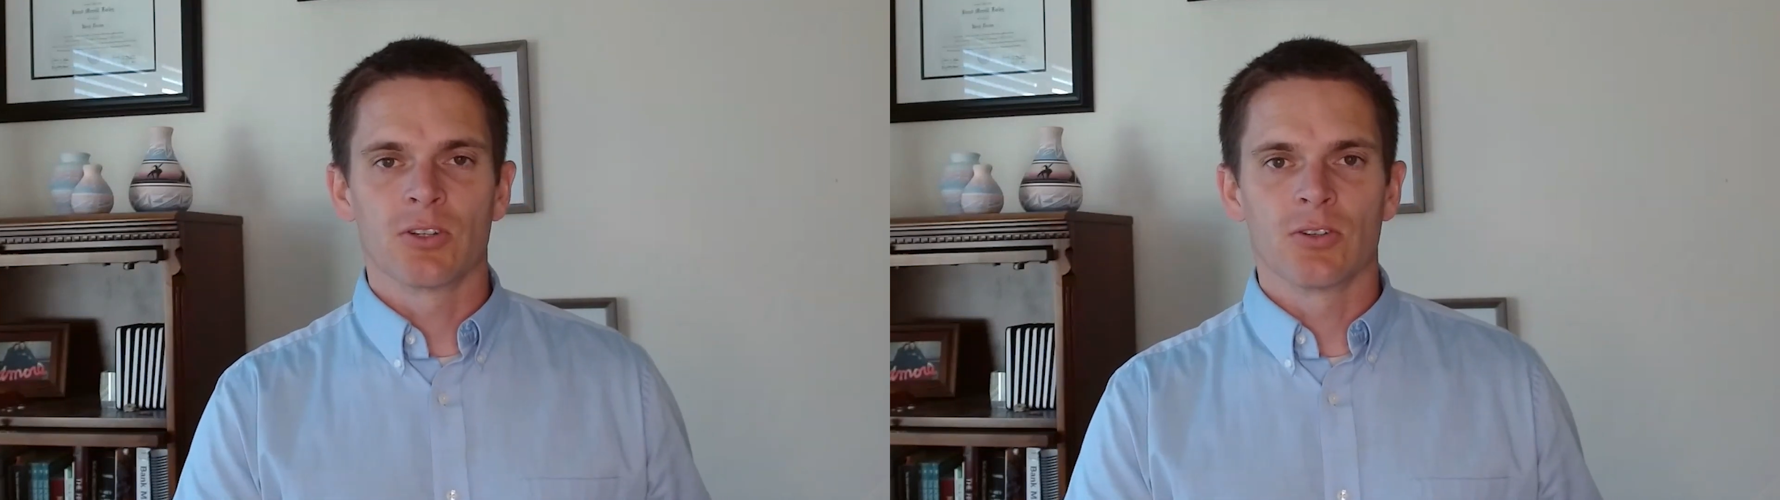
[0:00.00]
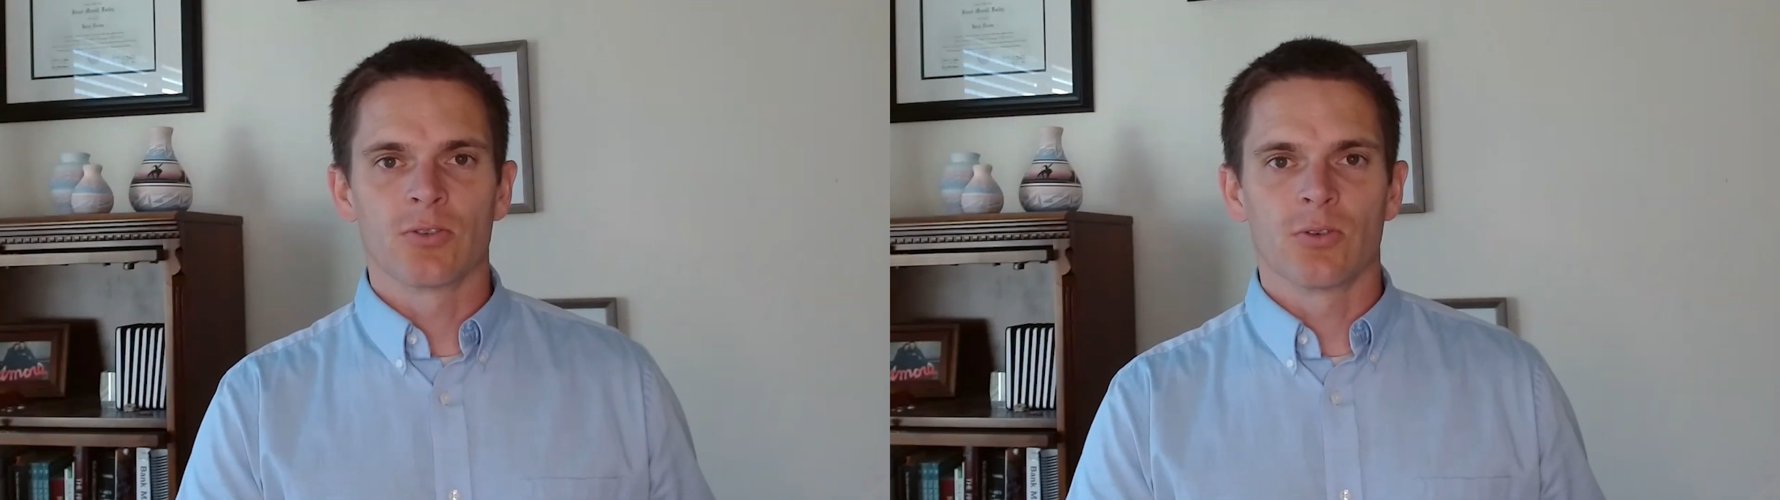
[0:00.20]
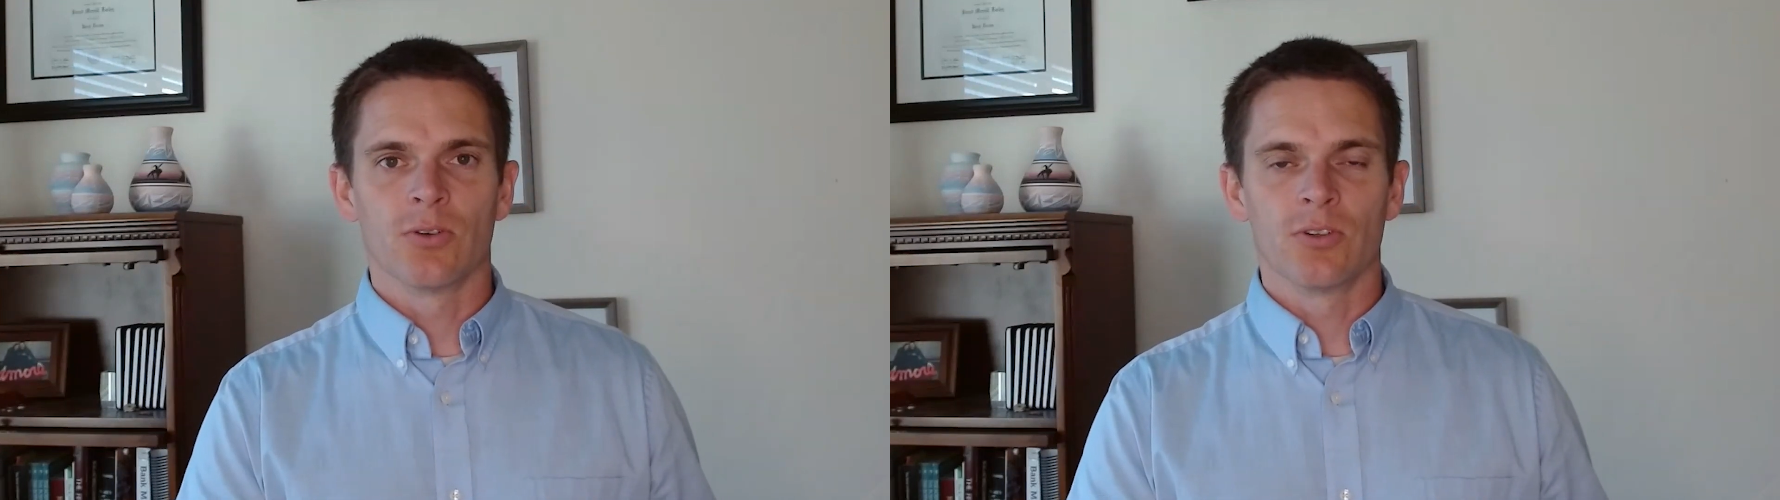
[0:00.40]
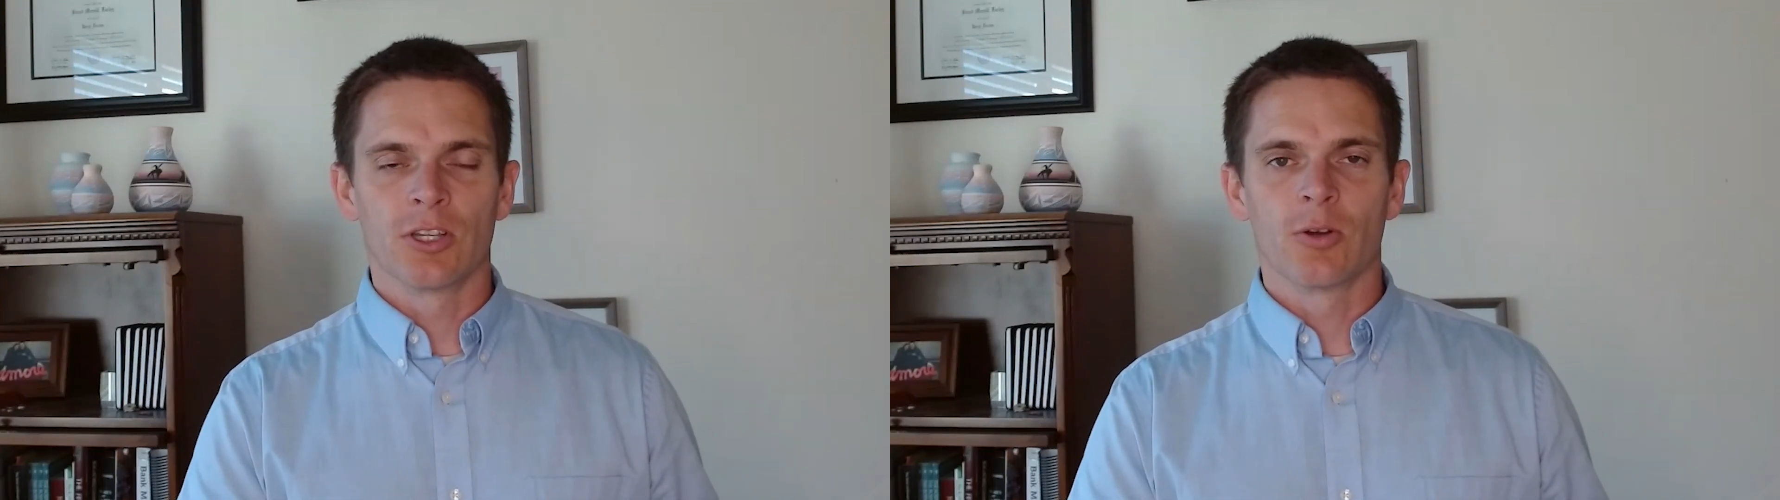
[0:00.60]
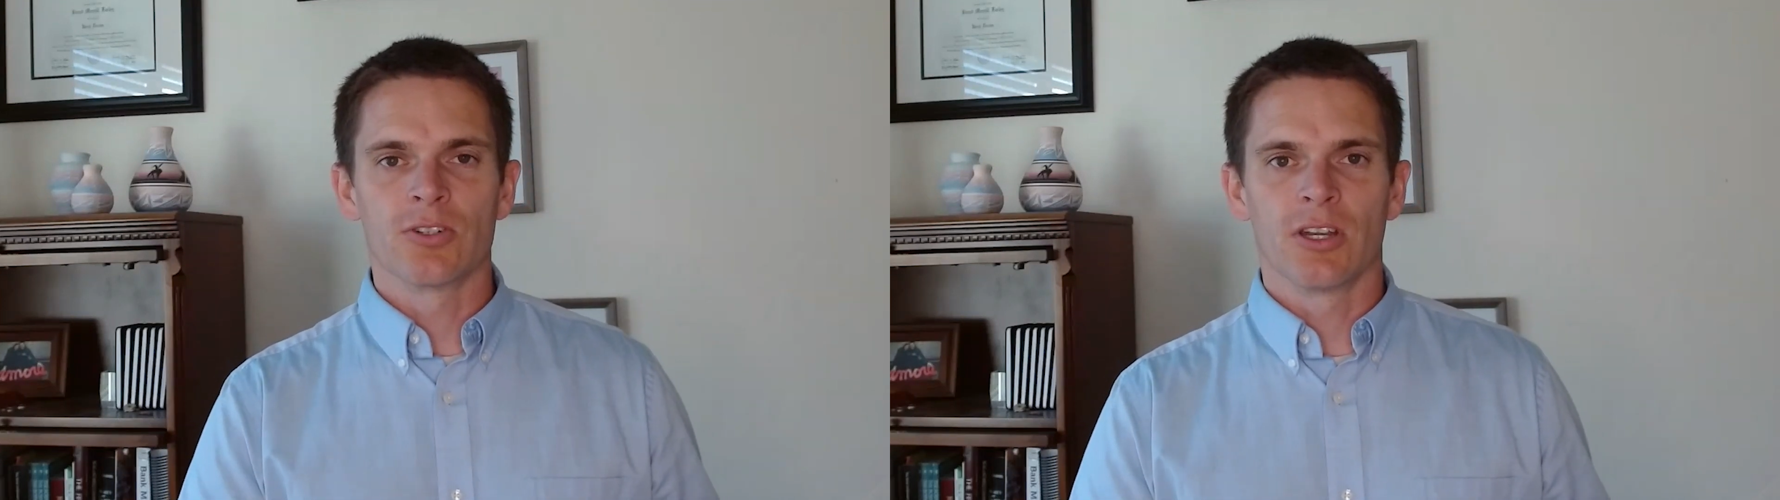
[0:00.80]
control and
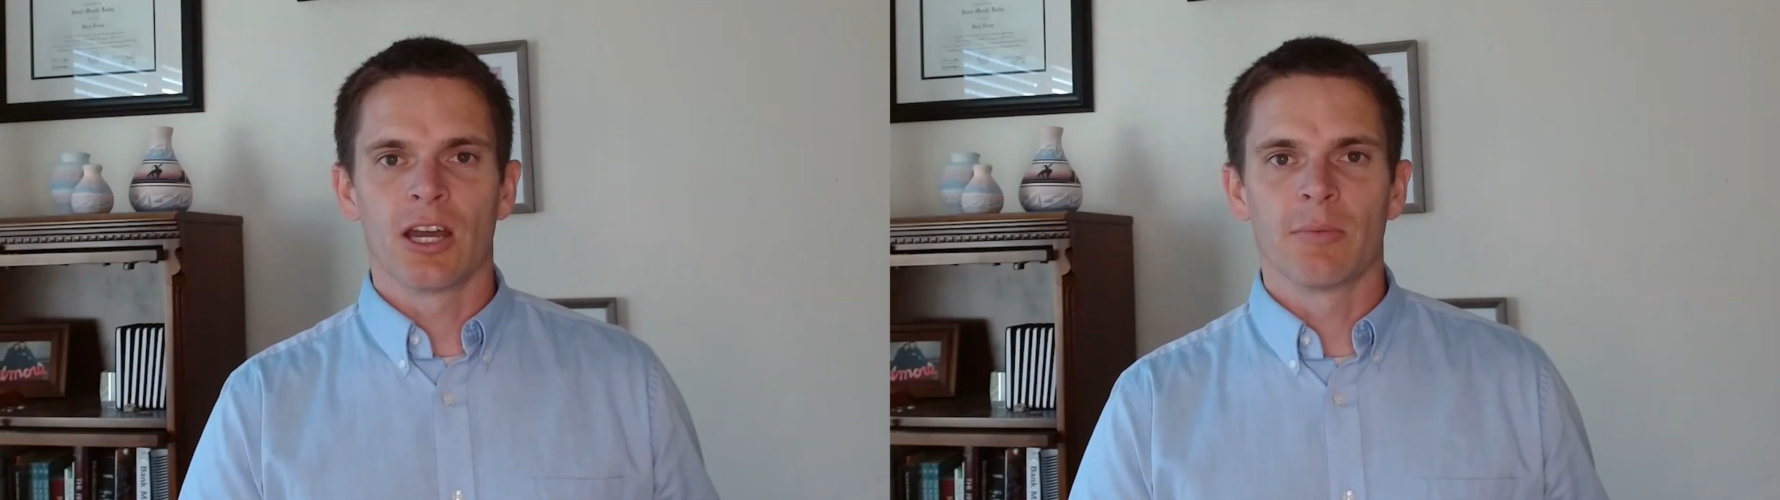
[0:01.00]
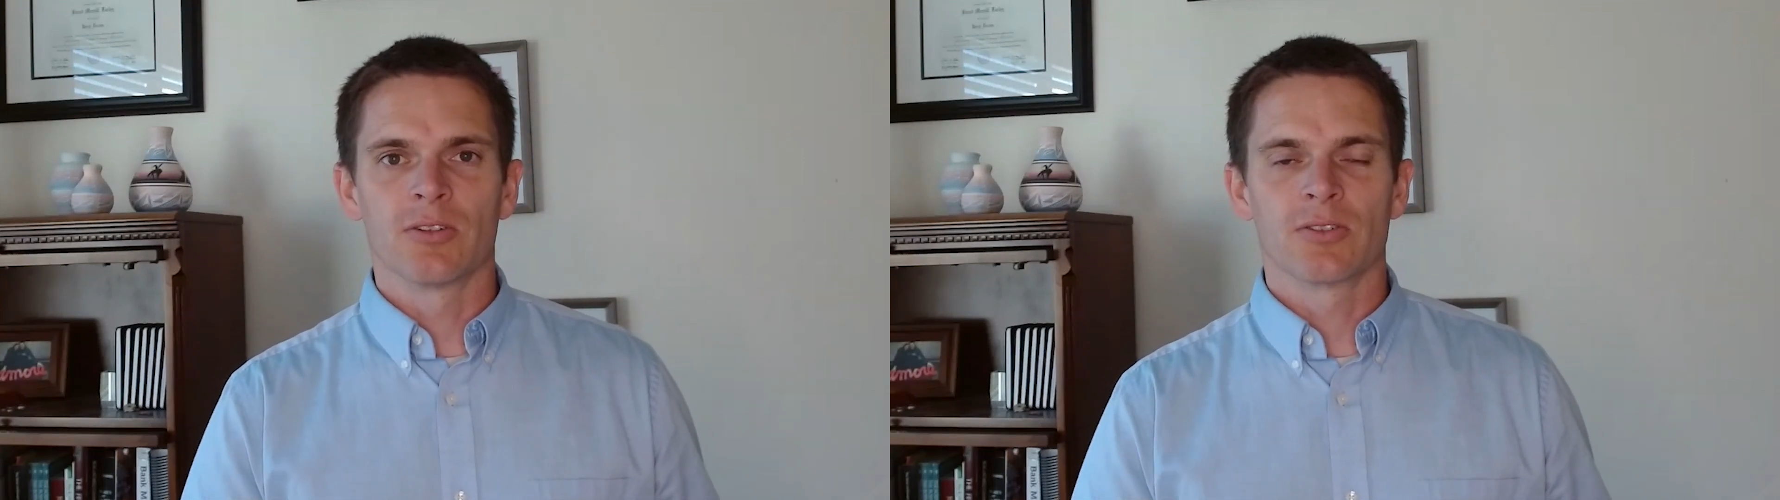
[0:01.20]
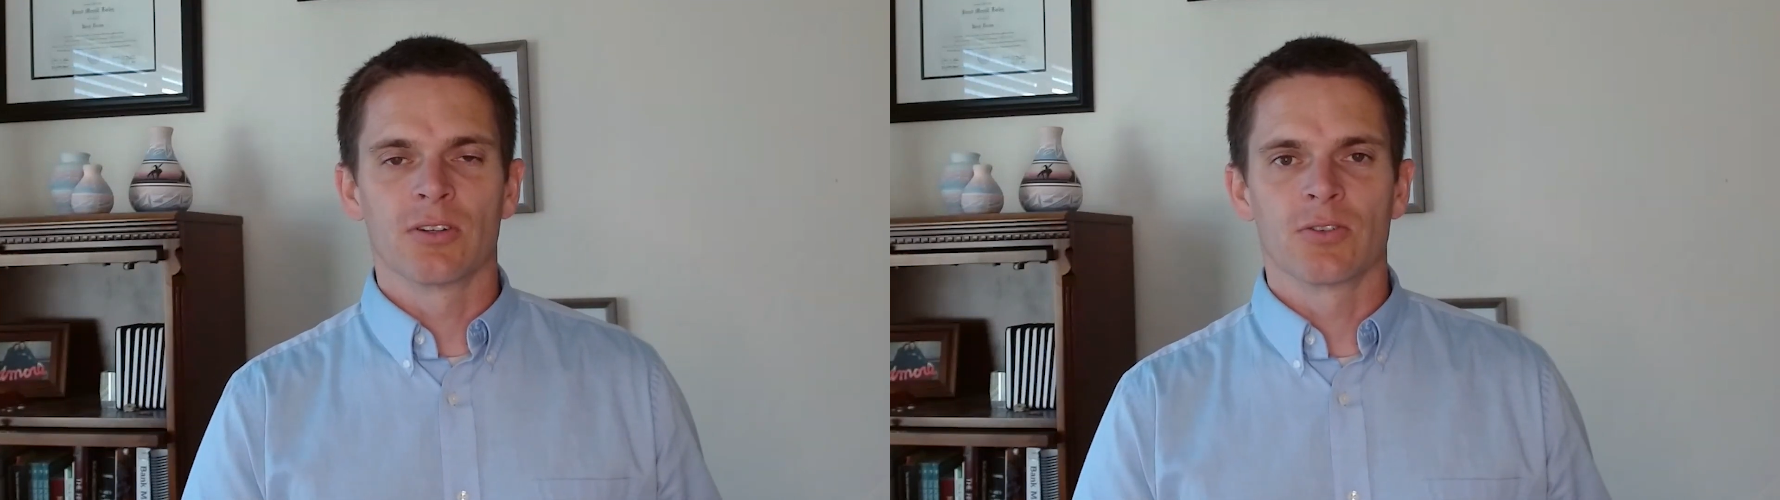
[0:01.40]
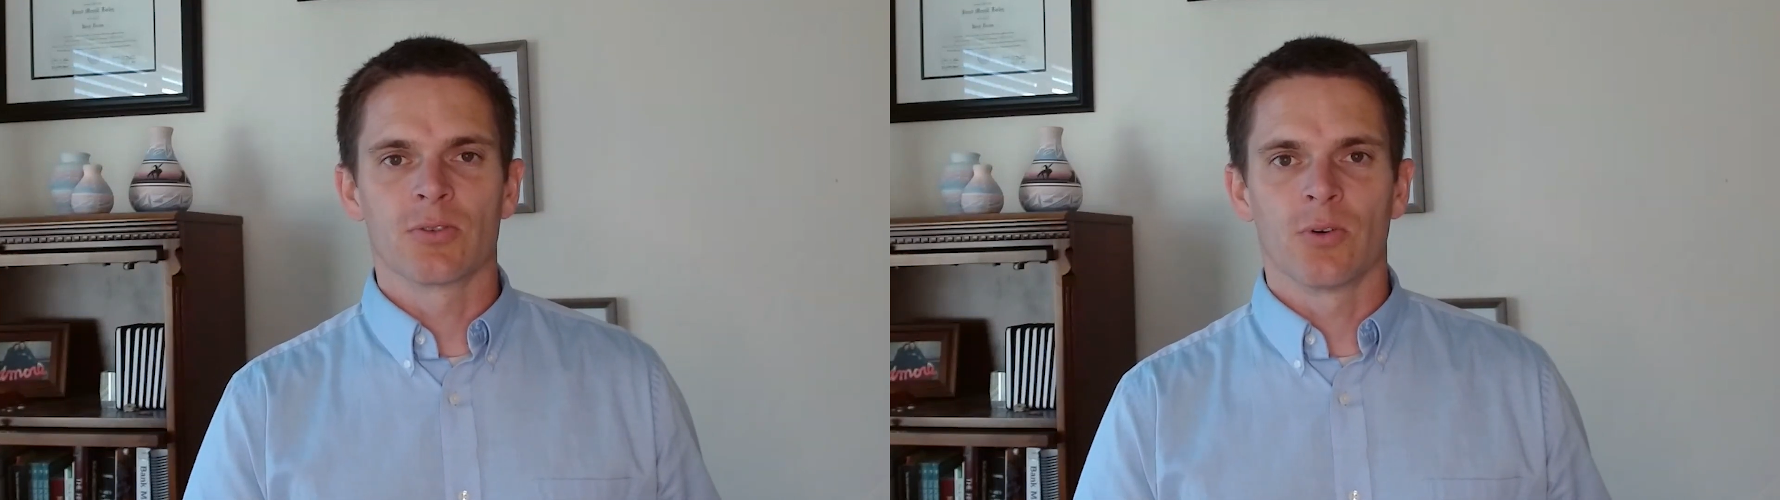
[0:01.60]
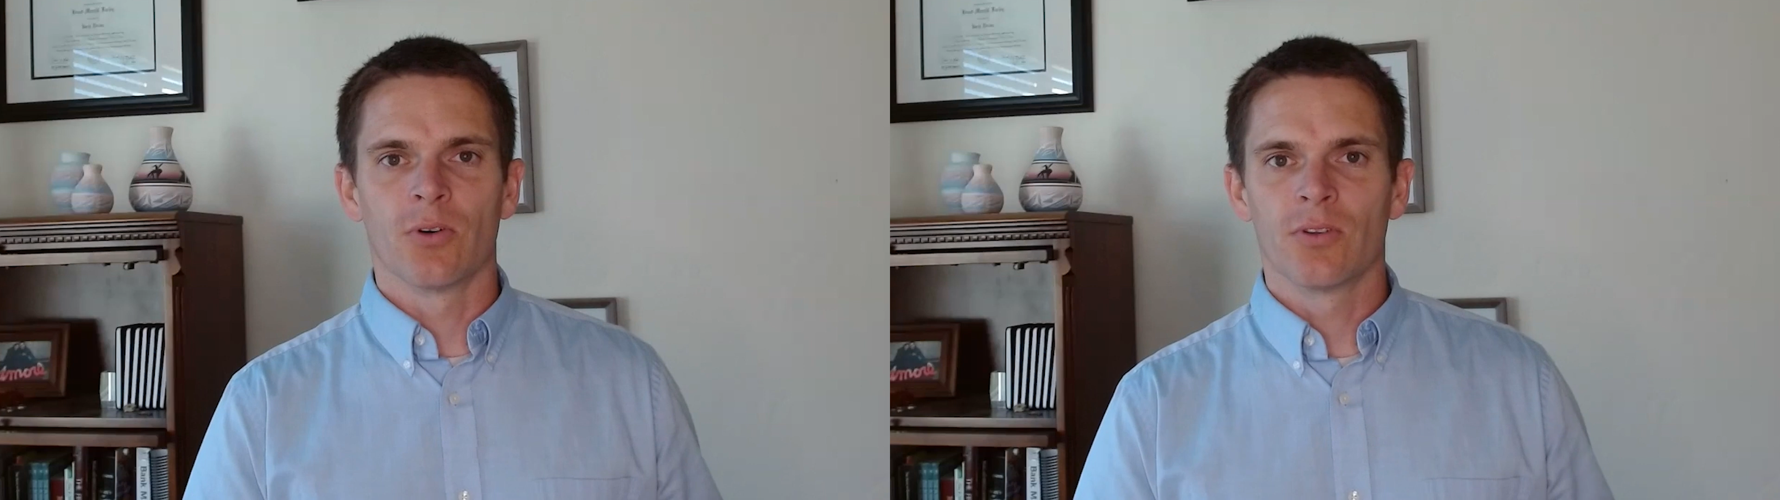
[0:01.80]
negotiate how much
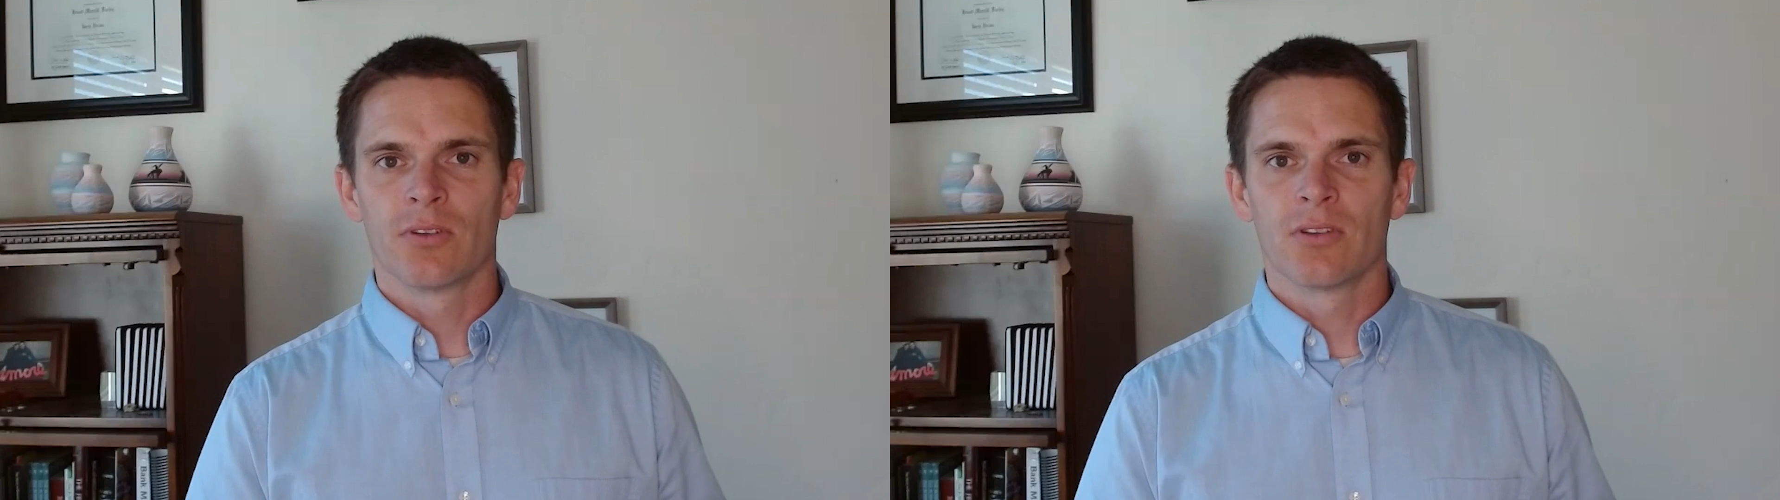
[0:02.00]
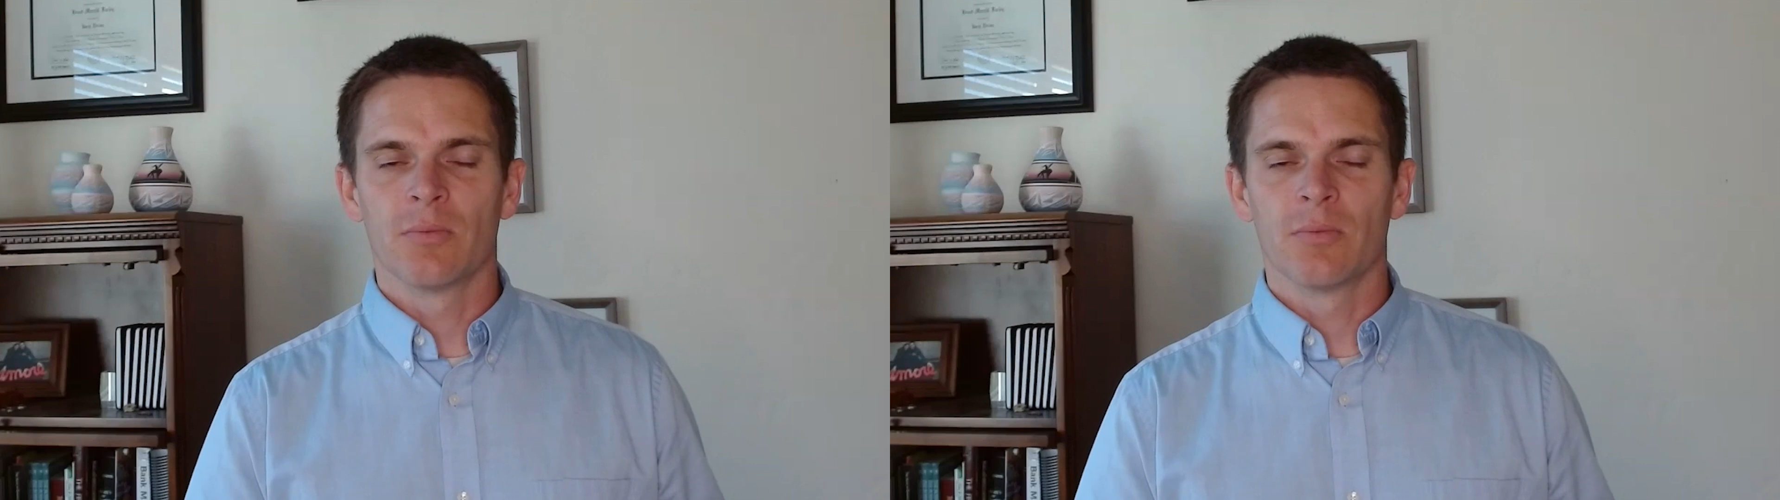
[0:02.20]
control